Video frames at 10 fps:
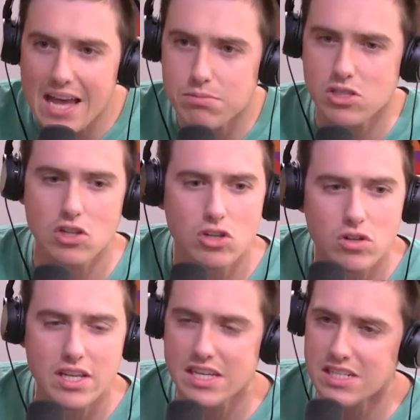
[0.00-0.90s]

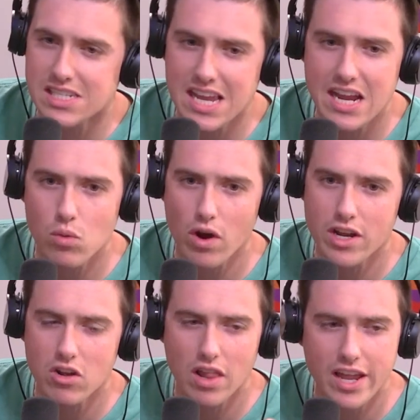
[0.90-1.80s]
Absolutely insane, where
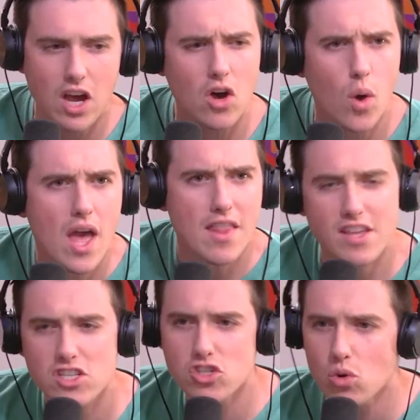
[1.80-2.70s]
you're like, oh,
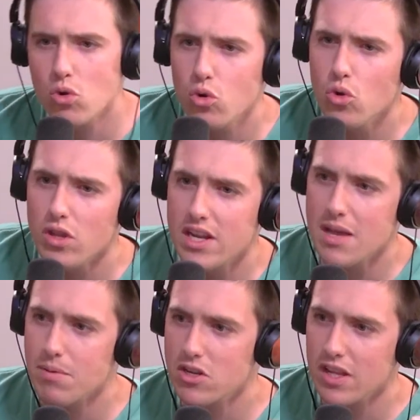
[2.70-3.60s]
this is so cool and
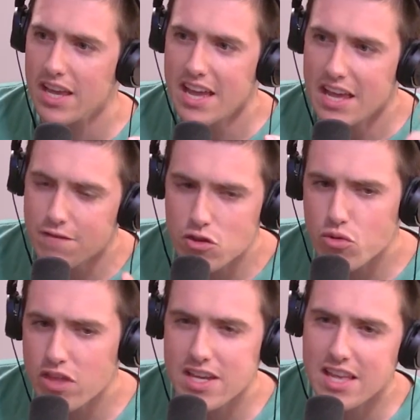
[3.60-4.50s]
hip, and you're like, if you
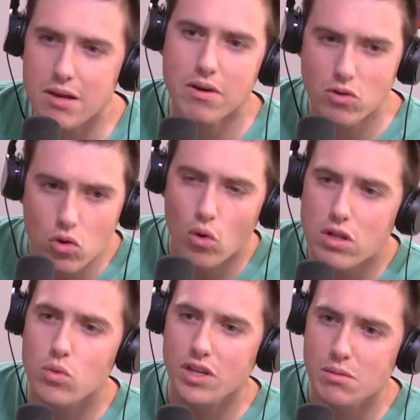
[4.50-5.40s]
think that about
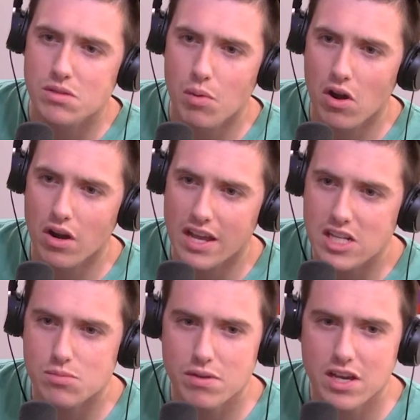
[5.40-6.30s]
North Williamsburg,
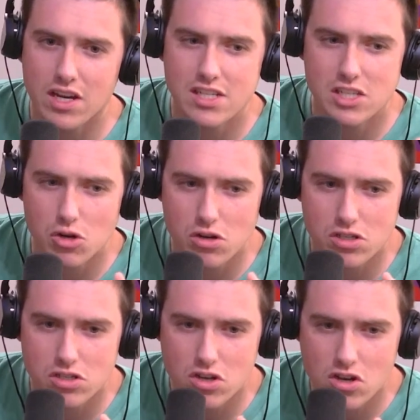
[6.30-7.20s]
it's because there
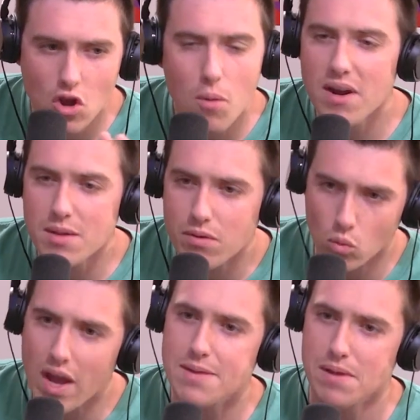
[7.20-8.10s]
is nobody but
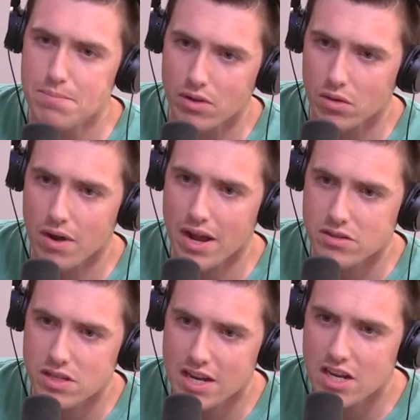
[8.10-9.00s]
white people
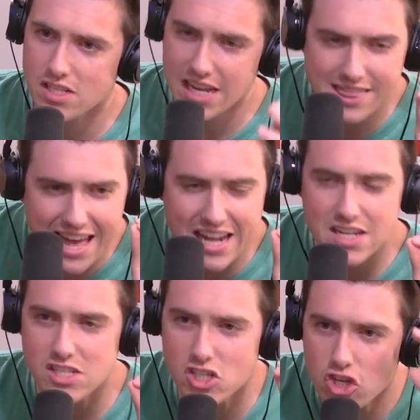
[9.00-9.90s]
around, and it's like that
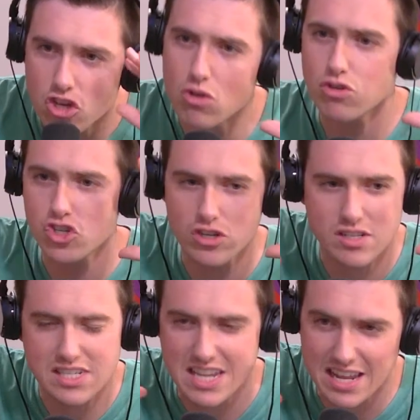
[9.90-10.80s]
is to you should
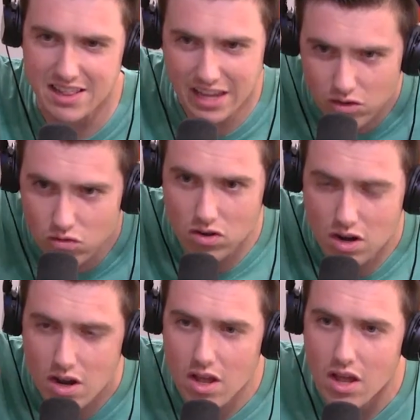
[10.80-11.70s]
say, like, go to a
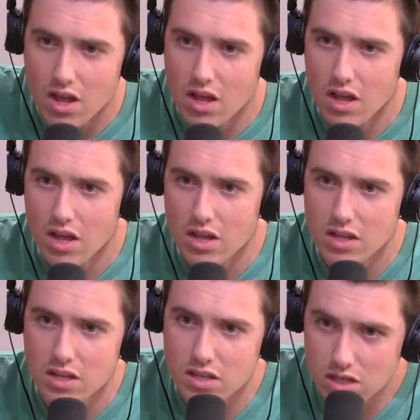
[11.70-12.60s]
Dakota.
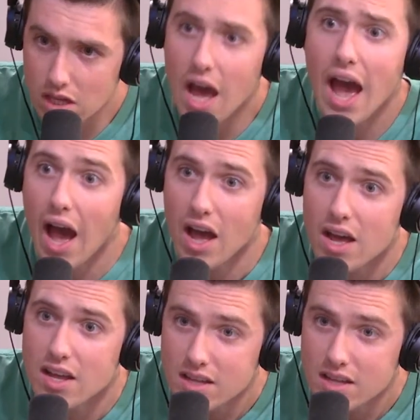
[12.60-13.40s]
Like, it's the same thing.